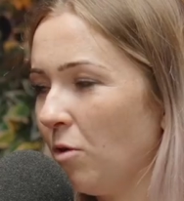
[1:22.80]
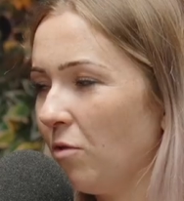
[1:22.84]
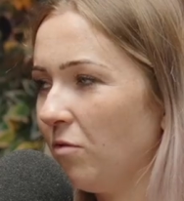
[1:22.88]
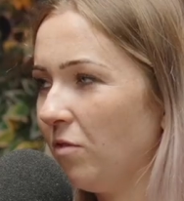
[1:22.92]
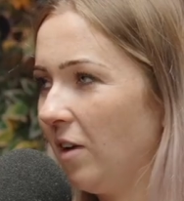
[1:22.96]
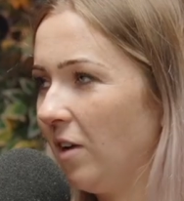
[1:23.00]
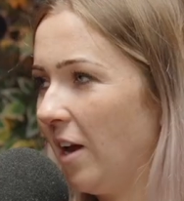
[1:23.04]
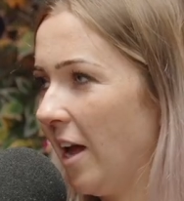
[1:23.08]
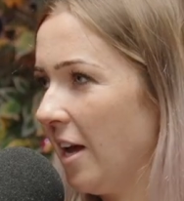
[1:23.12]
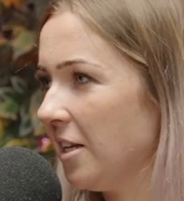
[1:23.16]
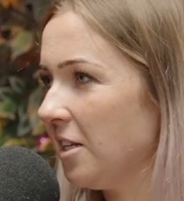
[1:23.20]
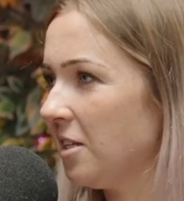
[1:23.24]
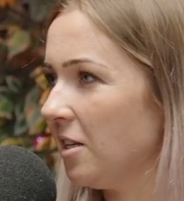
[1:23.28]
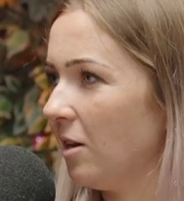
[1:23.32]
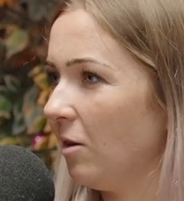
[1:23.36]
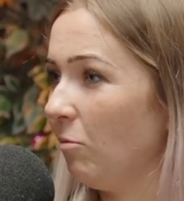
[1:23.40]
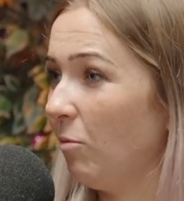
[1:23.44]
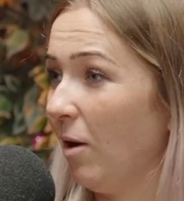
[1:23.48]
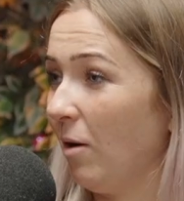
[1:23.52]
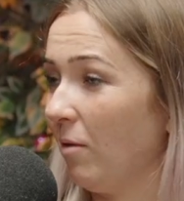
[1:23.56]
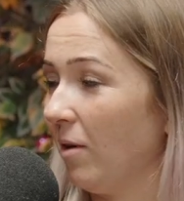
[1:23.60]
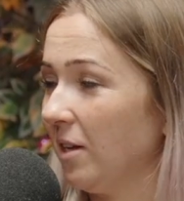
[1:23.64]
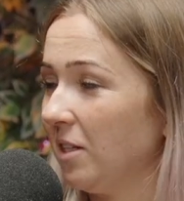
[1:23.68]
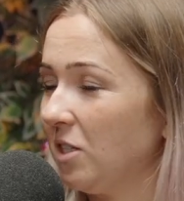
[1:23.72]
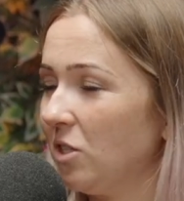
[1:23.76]
of less,
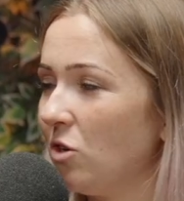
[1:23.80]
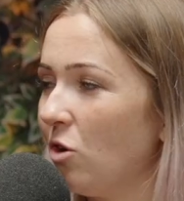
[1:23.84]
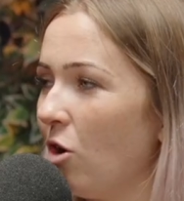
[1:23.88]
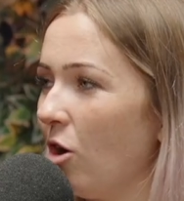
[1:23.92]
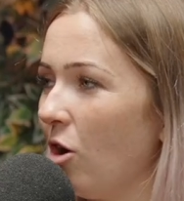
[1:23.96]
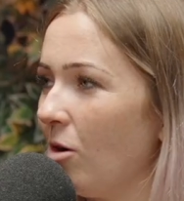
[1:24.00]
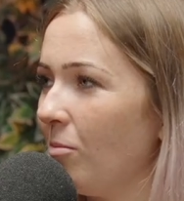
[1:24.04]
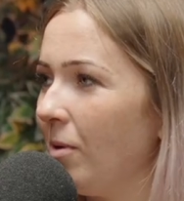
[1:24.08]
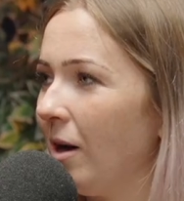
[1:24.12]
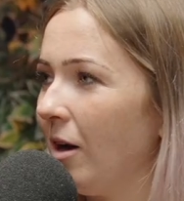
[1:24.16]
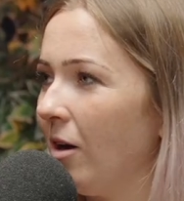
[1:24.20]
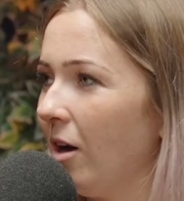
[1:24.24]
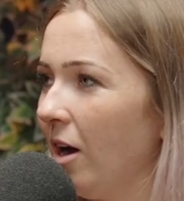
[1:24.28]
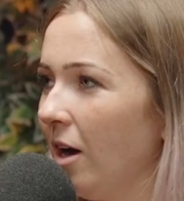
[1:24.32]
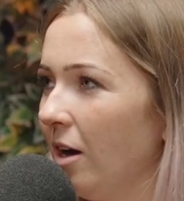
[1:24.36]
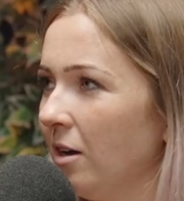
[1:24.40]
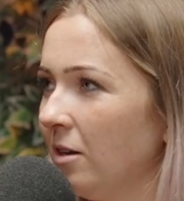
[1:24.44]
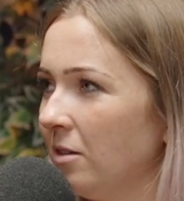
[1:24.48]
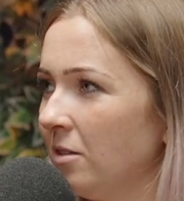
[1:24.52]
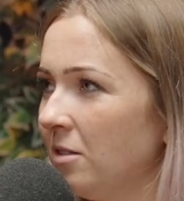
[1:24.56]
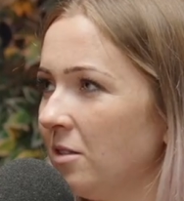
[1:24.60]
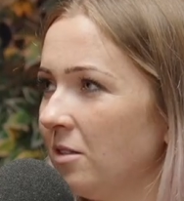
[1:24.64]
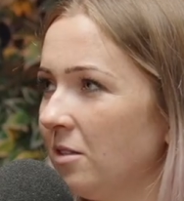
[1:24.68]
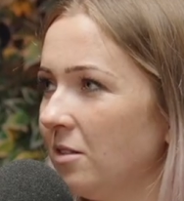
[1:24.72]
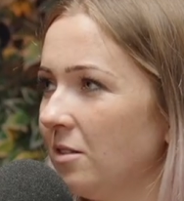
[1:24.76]
it's not about
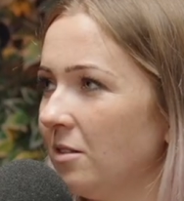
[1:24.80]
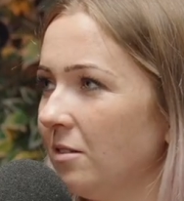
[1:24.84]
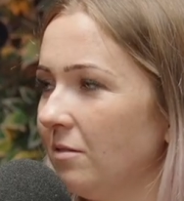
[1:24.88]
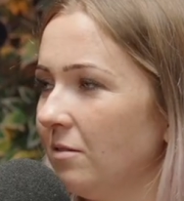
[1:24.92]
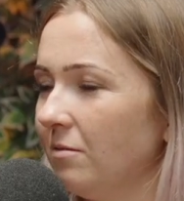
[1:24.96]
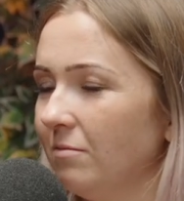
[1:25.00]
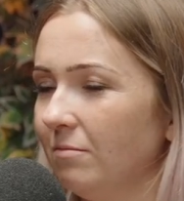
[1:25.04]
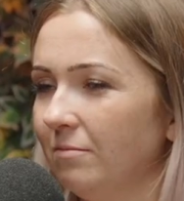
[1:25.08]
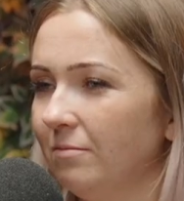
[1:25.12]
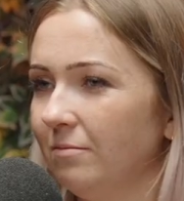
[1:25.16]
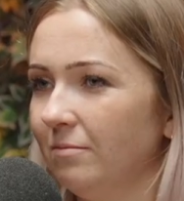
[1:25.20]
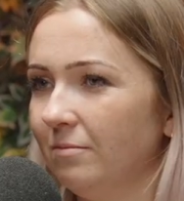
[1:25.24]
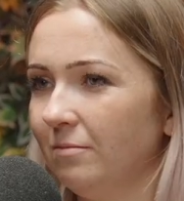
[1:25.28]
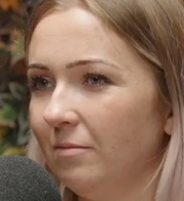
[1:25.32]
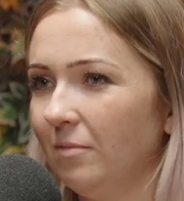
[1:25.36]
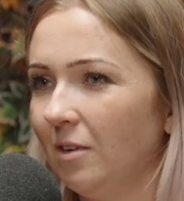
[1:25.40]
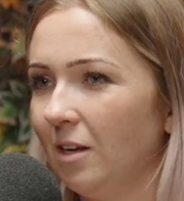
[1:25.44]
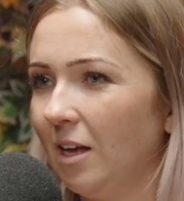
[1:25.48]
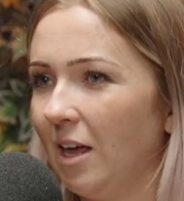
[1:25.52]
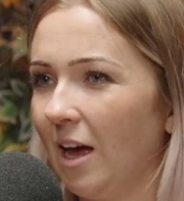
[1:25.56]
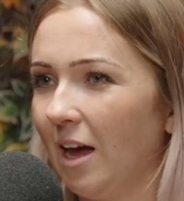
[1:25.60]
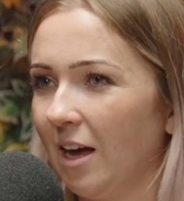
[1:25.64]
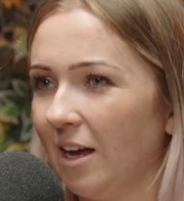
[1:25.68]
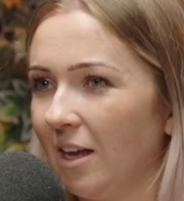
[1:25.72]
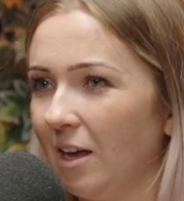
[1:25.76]
us
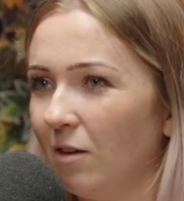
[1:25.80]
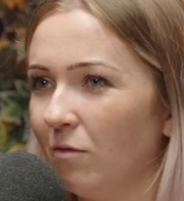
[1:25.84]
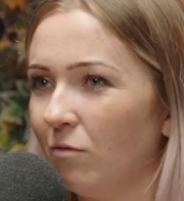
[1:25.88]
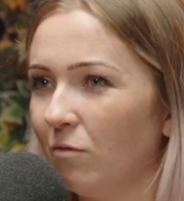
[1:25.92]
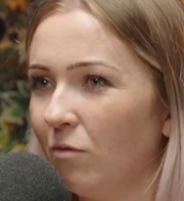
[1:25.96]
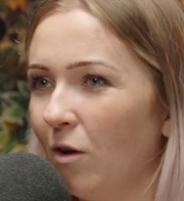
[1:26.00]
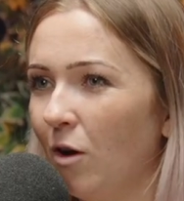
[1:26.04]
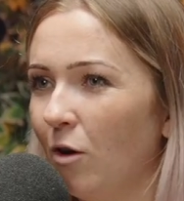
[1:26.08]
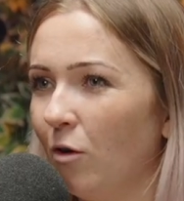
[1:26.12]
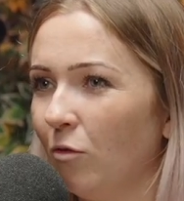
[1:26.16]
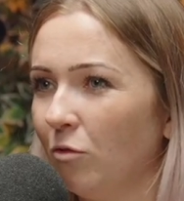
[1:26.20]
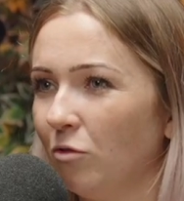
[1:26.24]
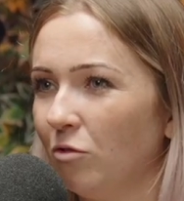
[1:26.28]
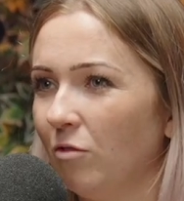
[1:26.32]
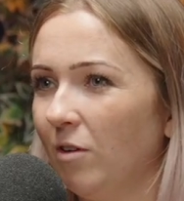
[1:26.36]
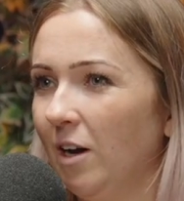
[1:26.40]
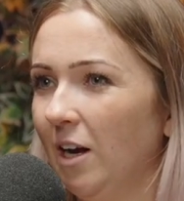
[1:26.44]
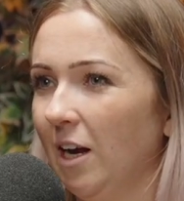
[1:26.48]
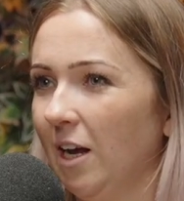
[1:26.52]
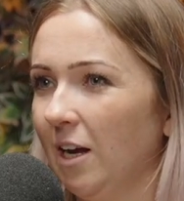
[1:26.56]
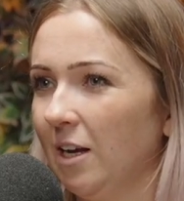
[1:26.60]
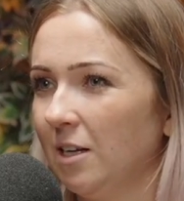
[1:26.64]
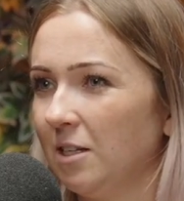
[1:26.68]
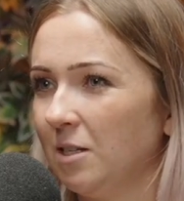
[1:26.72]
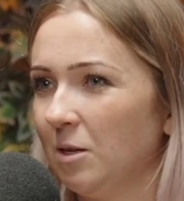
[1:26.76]
getting involved
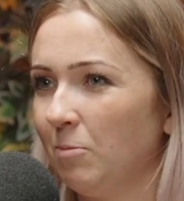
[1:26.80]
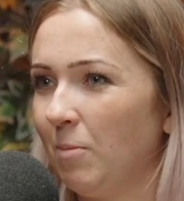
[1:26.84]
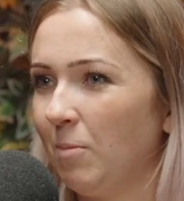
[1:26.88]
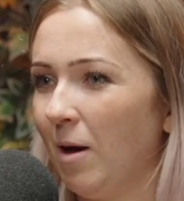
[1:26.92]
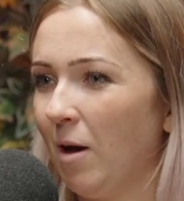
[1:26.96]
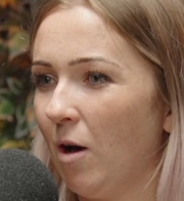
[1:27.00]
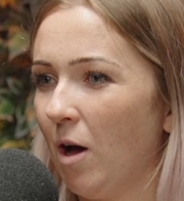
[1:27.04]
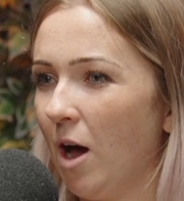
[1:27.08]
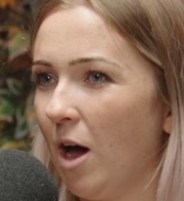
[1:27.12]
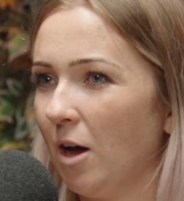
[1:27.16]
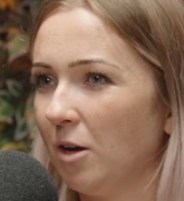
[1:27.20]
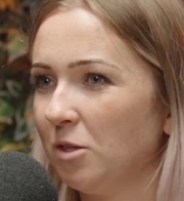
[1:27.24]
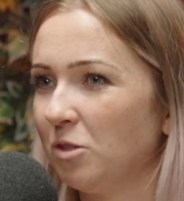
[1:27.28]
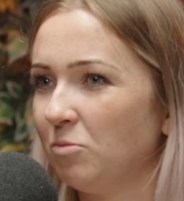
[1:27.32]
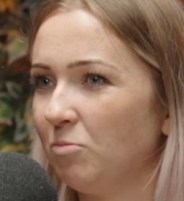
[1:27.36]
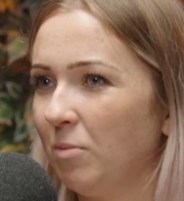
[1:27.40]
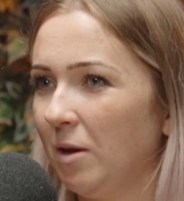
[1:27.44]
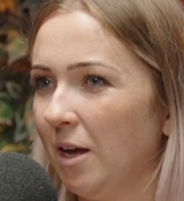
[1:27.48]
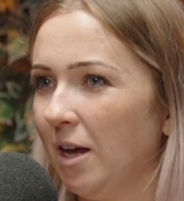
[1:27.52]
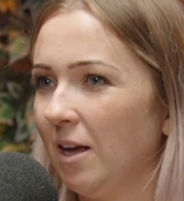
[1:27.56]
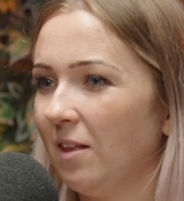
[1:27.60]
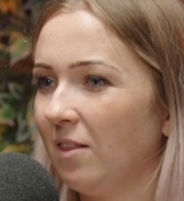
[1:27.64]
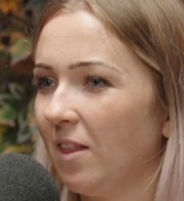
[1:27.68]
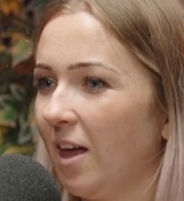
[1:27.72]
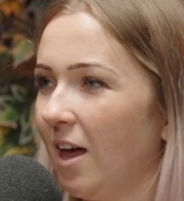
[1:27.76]
really, it's about us
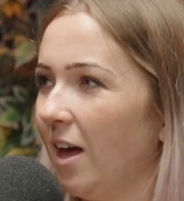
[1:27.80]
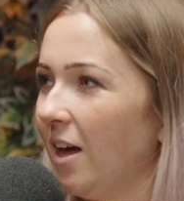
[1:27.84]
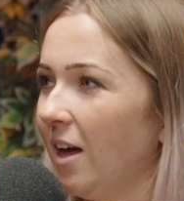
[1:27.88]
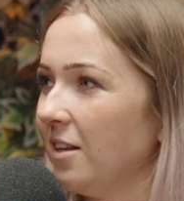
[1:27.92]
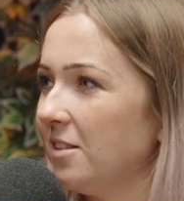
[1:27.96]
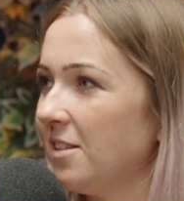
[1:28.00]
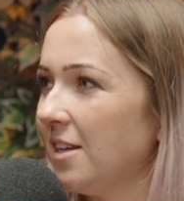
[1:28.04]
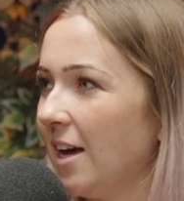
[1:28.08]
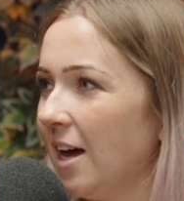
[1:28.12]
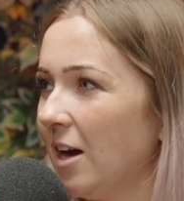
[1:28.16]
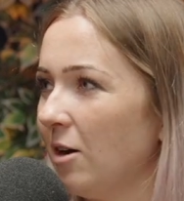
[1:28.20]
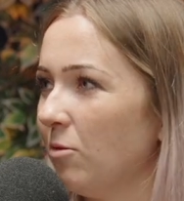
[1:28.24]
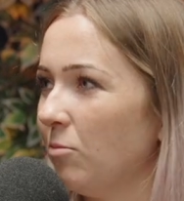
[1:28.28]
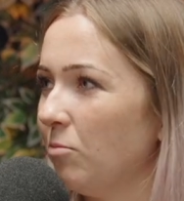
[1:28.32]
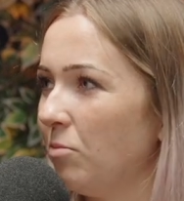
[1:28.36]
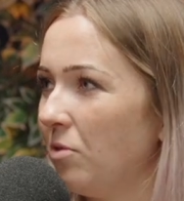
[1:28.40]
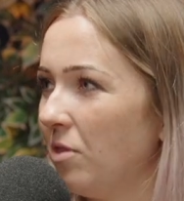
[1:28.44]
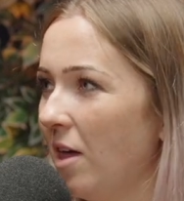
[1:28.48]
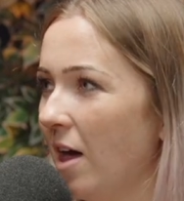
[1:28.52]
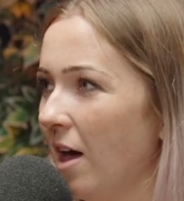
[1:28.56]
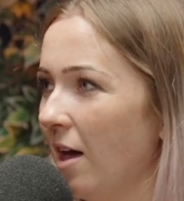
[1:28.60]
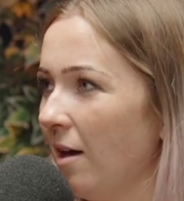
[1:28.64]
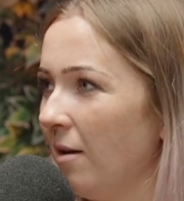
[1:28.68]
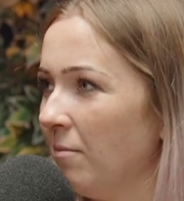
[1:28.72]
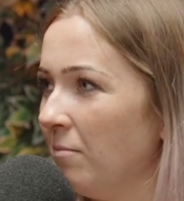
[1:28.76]
being there to help
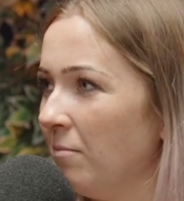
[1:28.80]
them.